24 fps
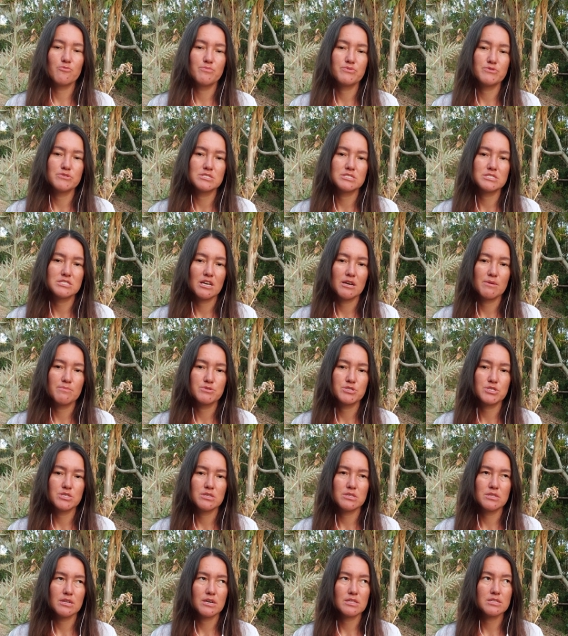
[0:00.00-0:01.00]

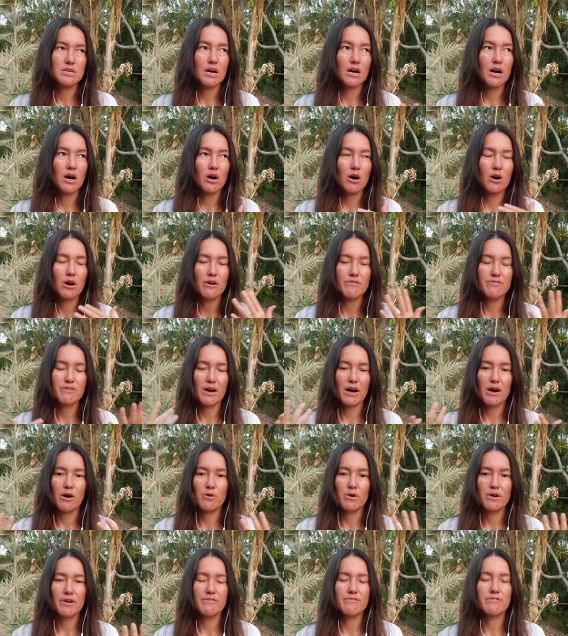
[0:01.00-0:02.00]
perception of
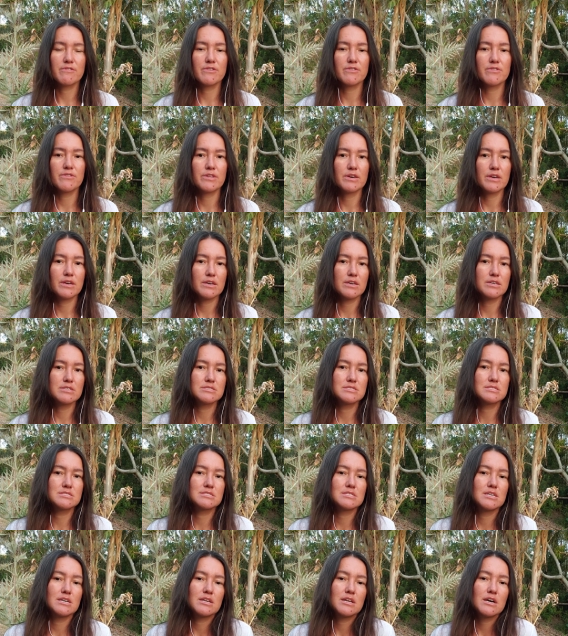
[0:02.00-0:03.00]
how everything is
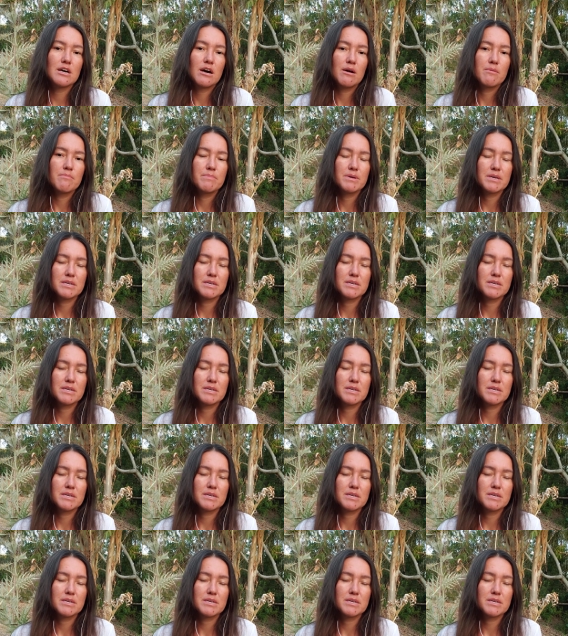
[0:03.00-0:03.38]
set up,